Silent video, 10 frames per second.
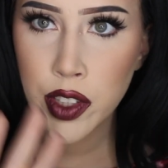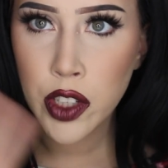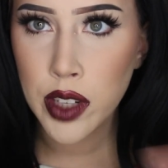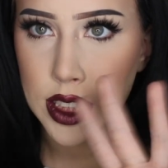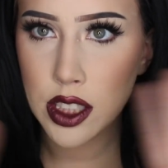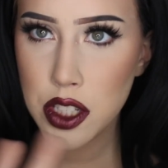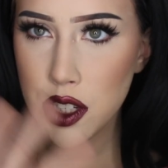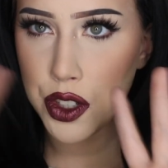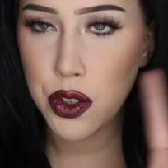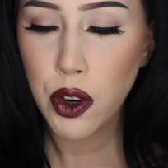video gets into the
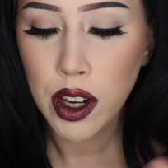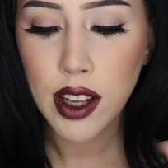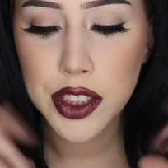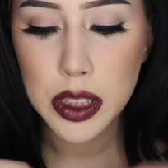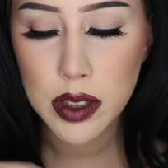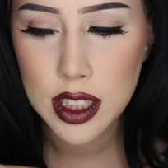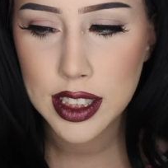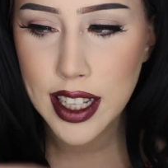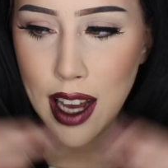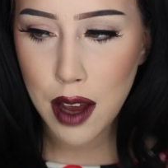tutorial, I just wanted to
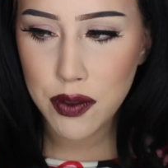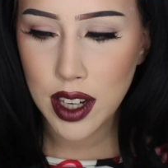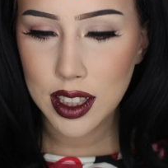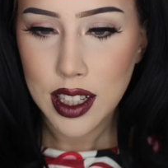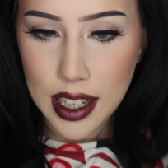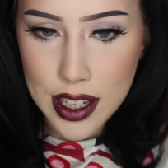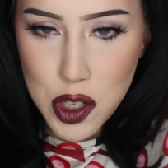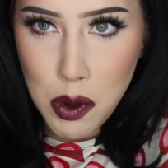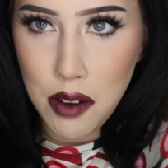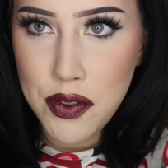say I finally hit
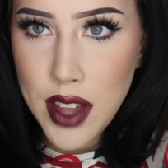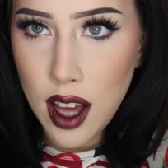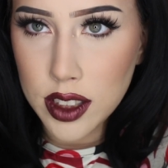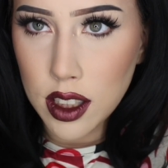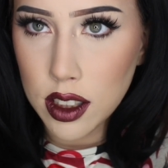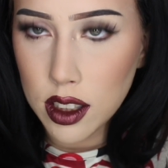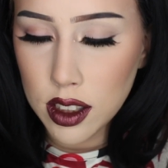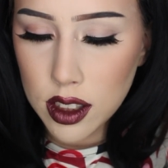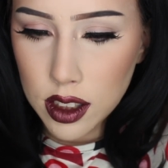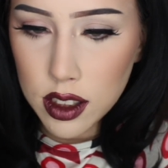
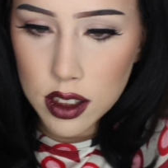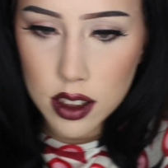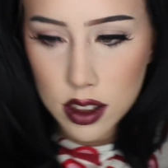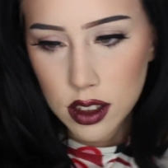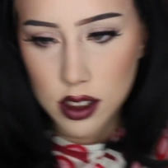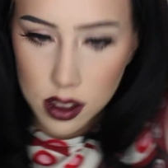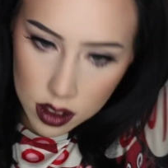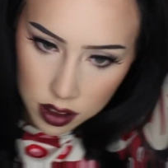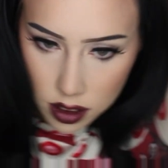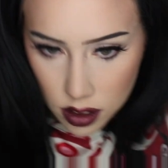
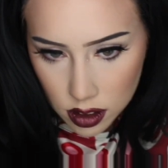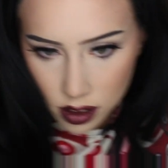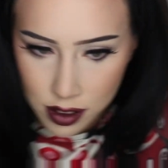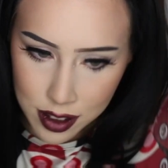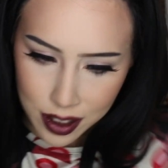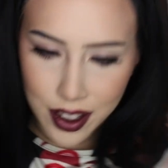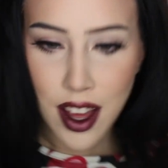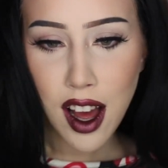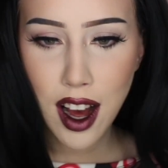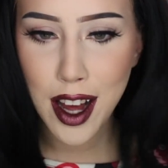
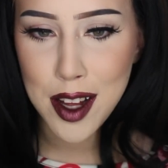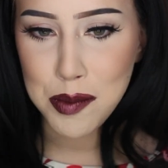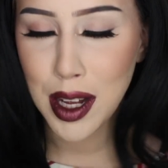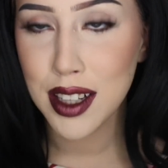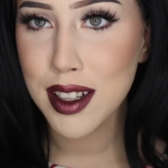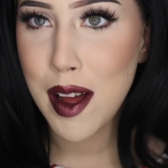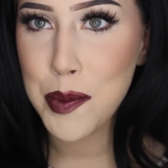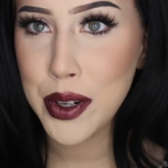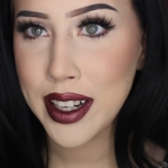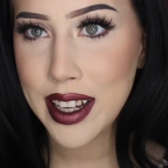12,000.
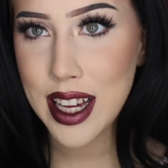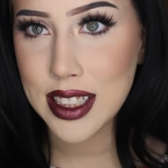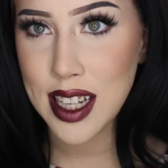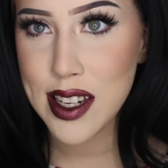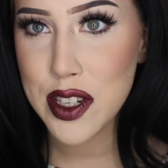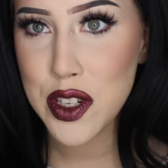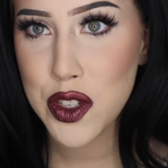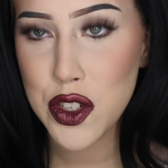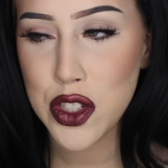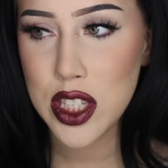Pretty excited
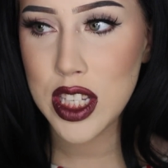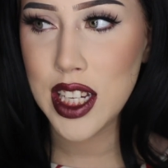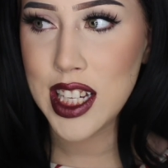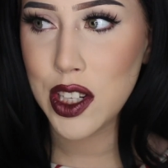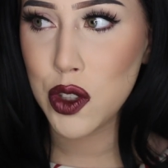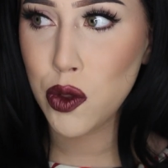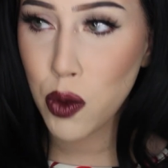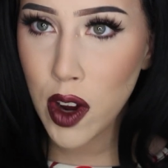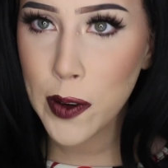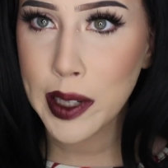to see it
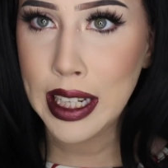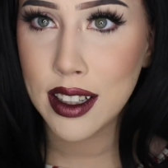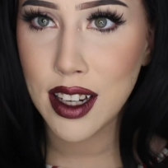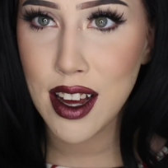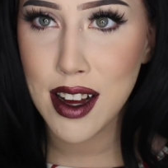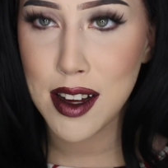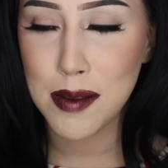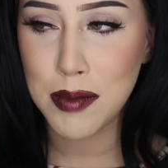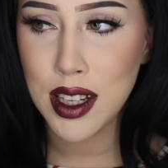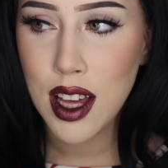growing.
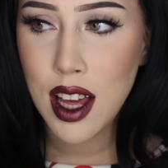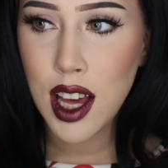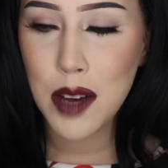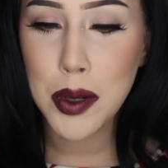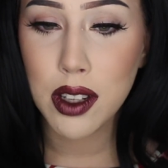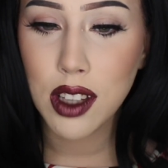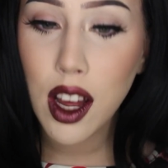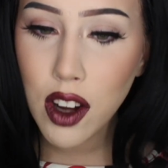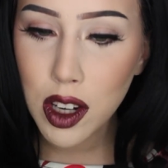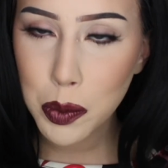Put a
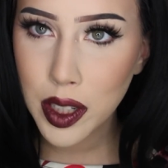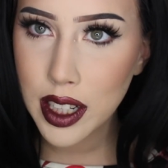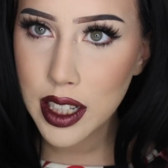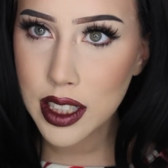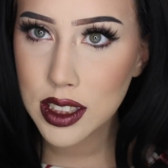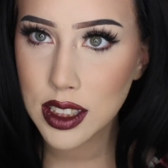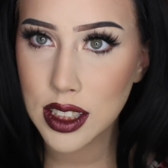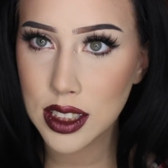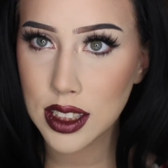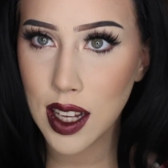lot of hard work in it
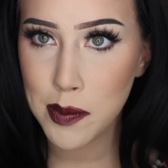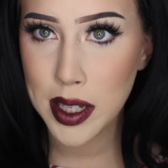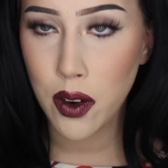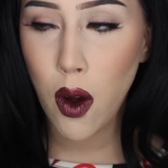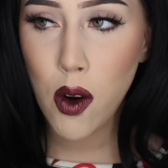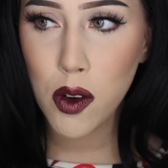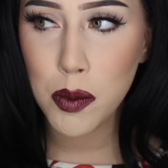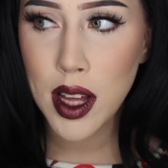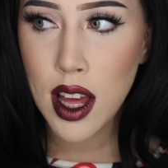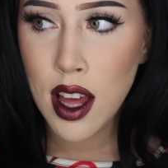since I've been
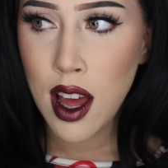home